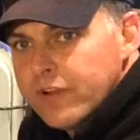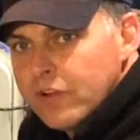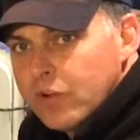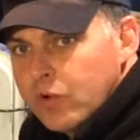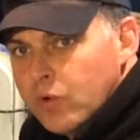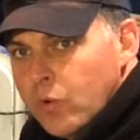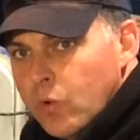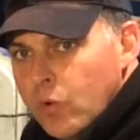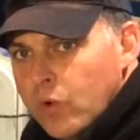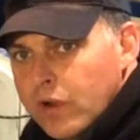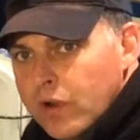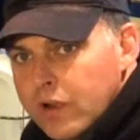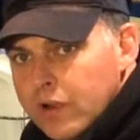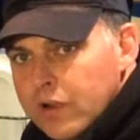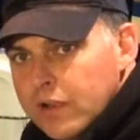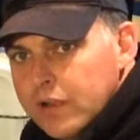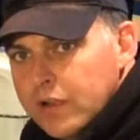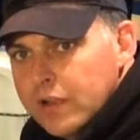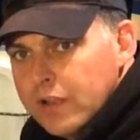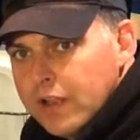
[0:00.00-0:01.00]
here in the corner,
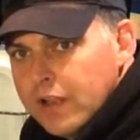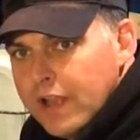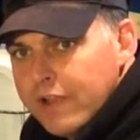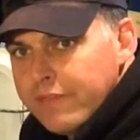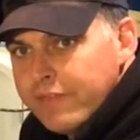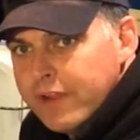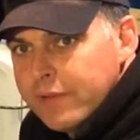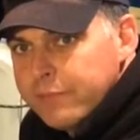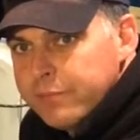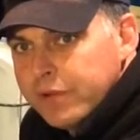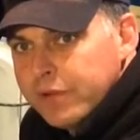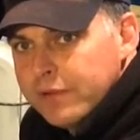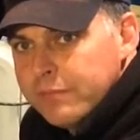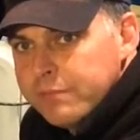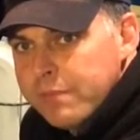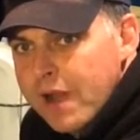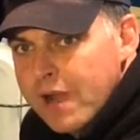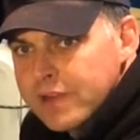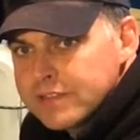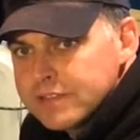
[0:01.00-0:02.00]
now I've got them put up in
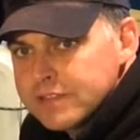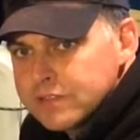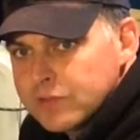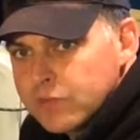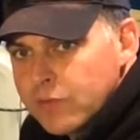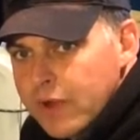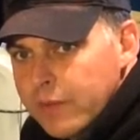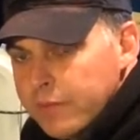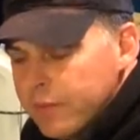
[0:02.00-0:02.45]
boxes where